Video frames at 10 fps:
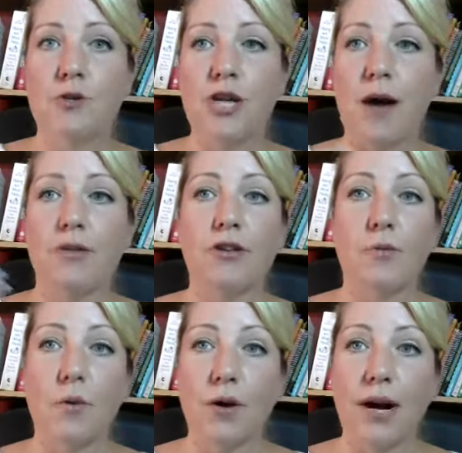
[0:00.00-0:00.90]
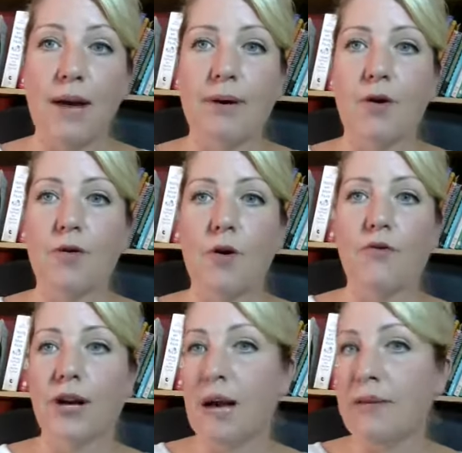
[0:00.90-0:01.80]
chat with you more about
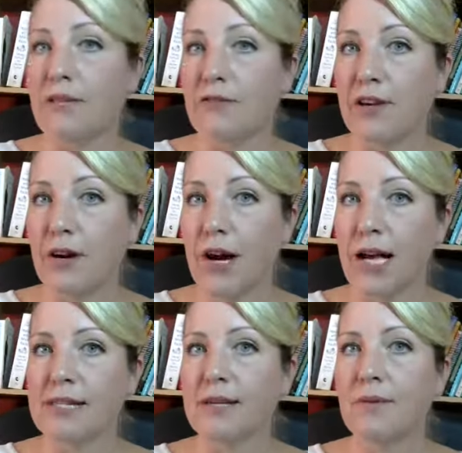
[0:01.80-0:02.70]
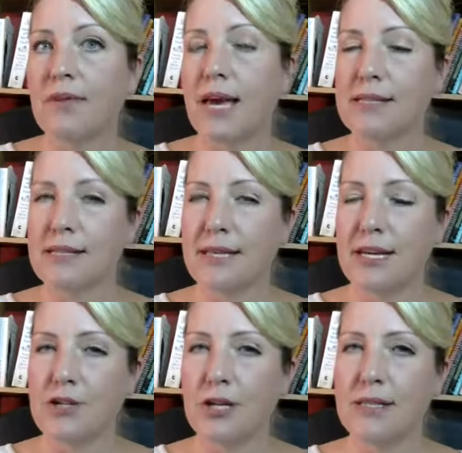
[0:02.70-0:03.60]
overcoming the fear and some of the
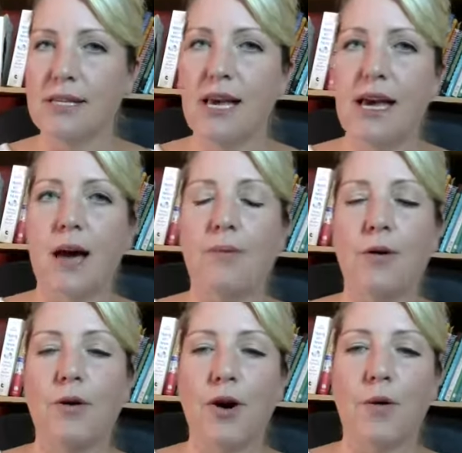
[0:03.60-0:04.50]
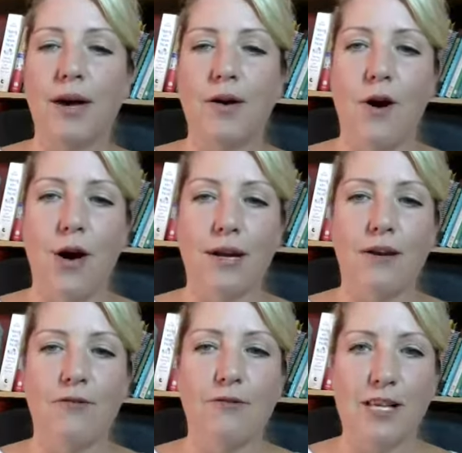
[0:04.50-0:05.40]
hesitations about going on
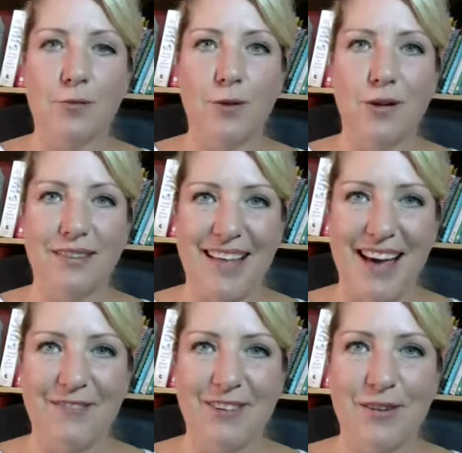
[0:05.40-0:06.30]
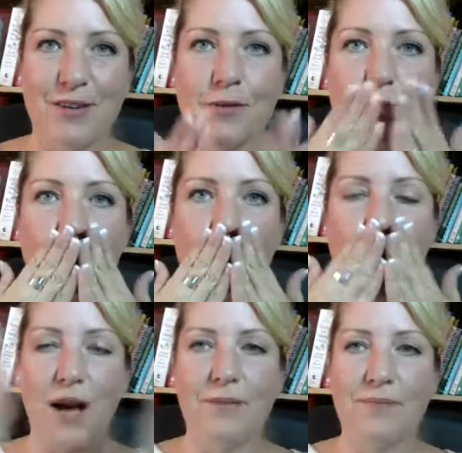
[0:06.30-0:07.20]
Facebook Live.
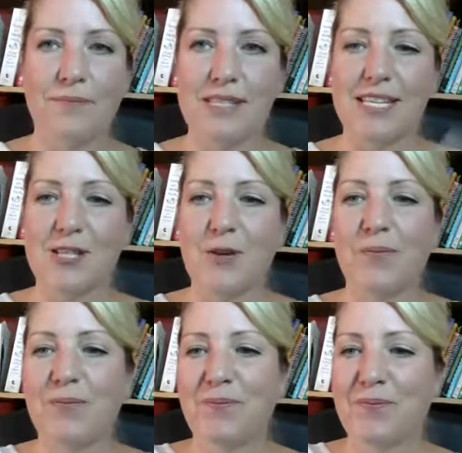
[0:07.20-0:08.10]
See you soon.